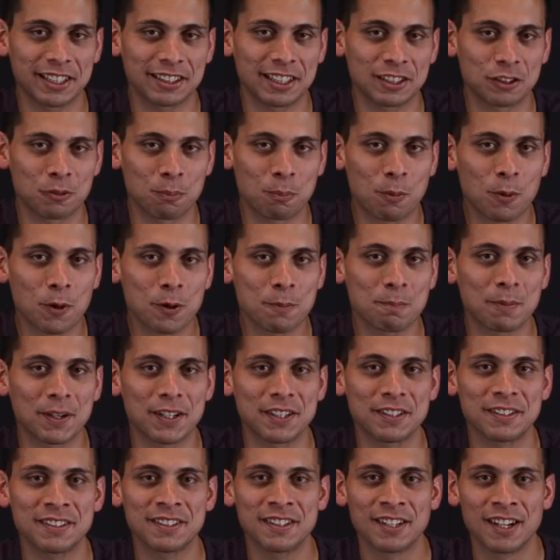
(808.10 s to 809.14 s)
the support
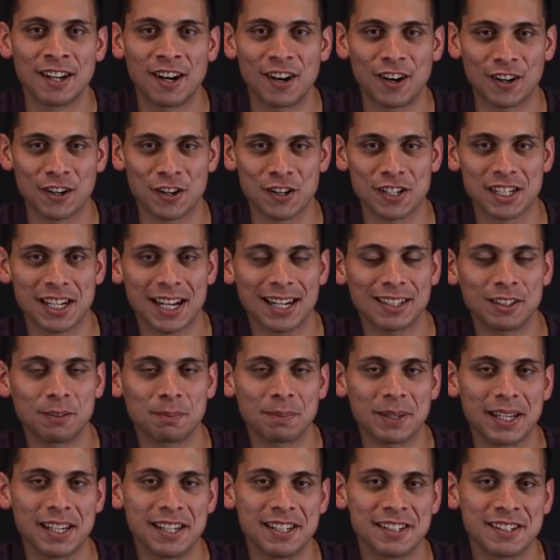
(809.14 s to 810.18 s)
button on our channel
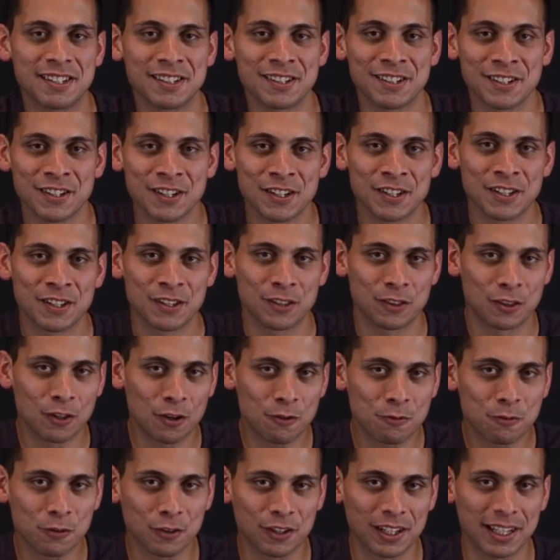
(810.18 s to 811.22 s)
page. Don't
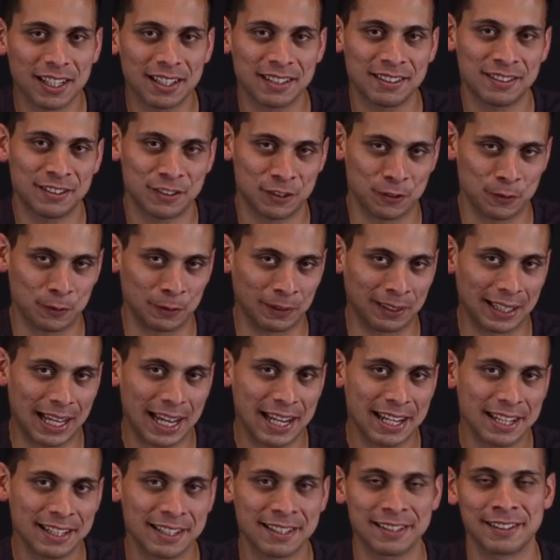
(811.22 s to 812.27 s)
forget to
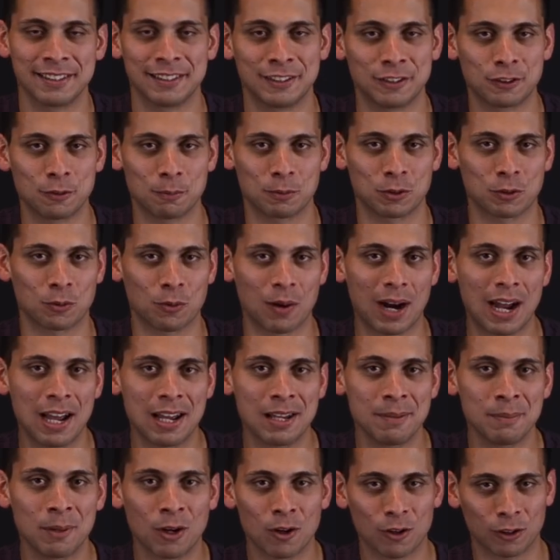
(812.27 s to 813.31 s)
like,
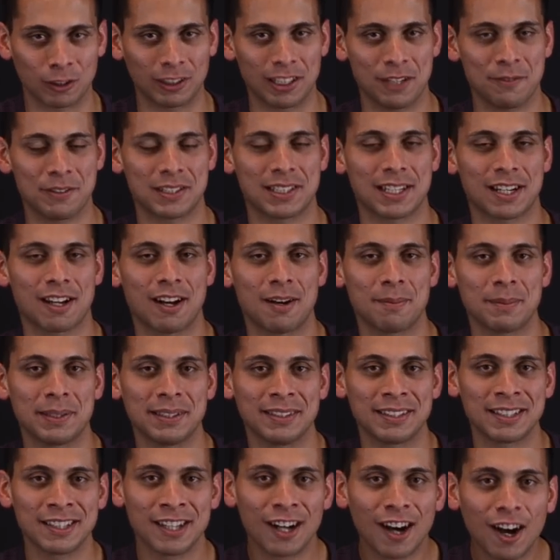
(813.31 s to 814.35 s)
subscribe, or leave us a comment.
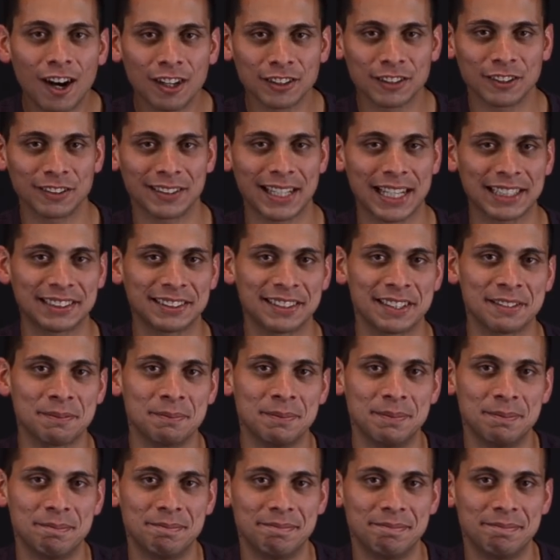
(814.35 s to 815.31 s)
Until next time.